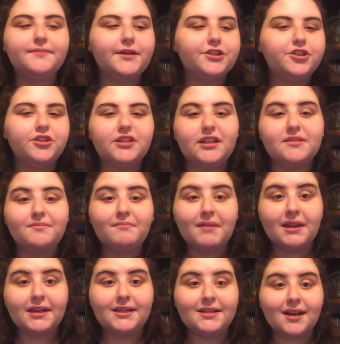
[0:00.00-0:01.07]
measures as
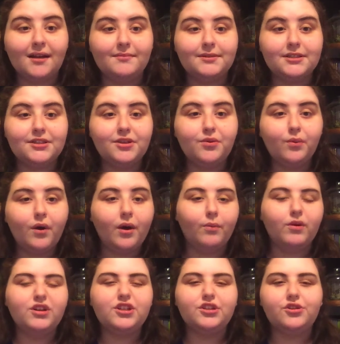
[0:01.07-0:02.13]
many times as you want.
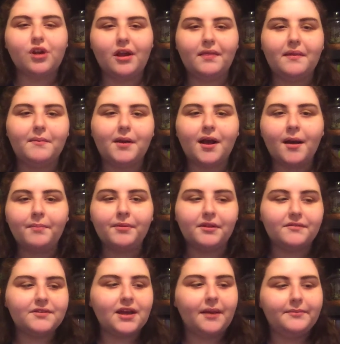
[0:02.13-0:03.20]
We're just trying them a couple
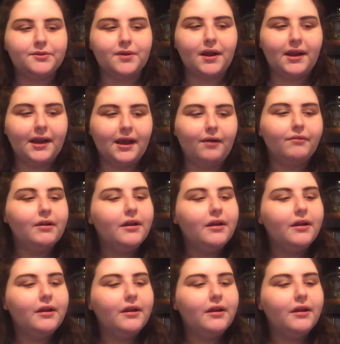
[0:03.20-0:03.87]
of times right now.